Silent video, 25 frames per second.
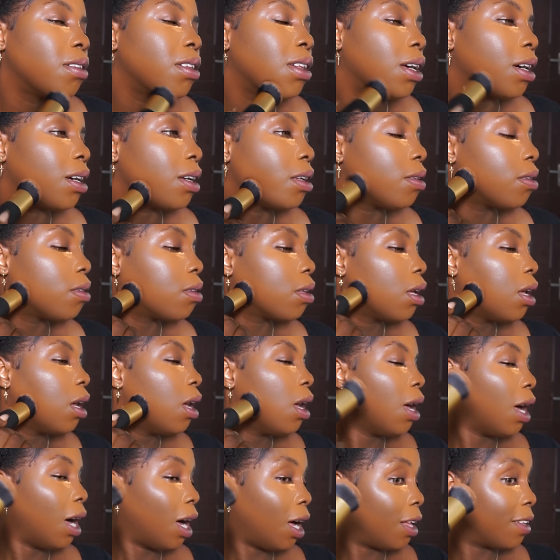lines,
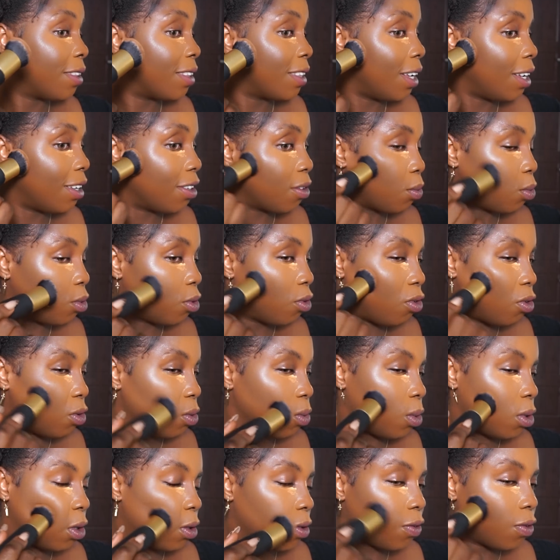and that's what you
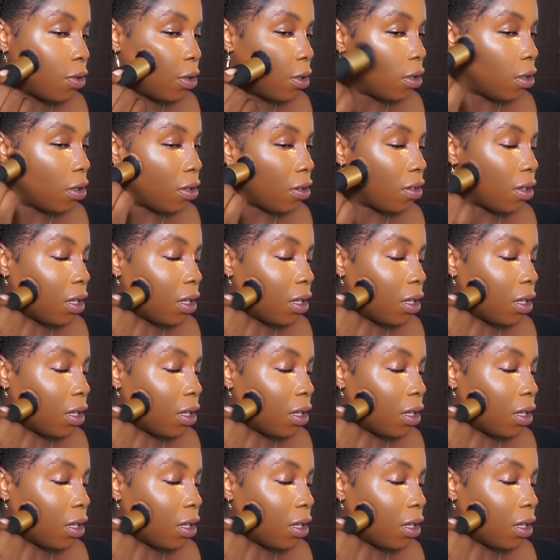want for this